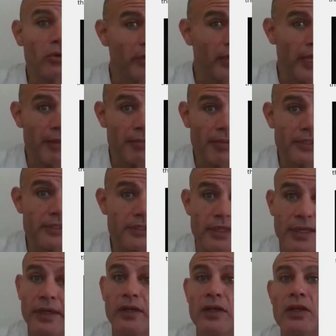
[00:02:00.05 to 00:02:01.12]
your
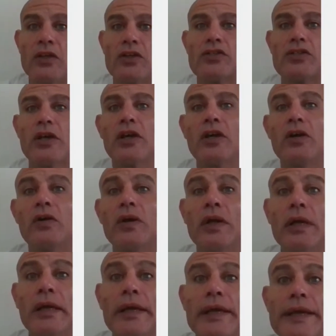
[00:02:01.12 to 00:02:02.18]
neighbors.
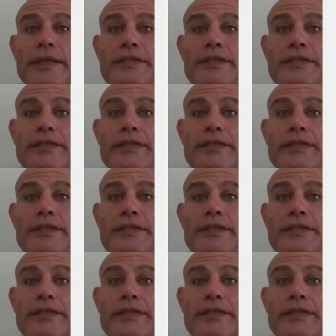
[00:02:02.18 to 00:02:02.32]
So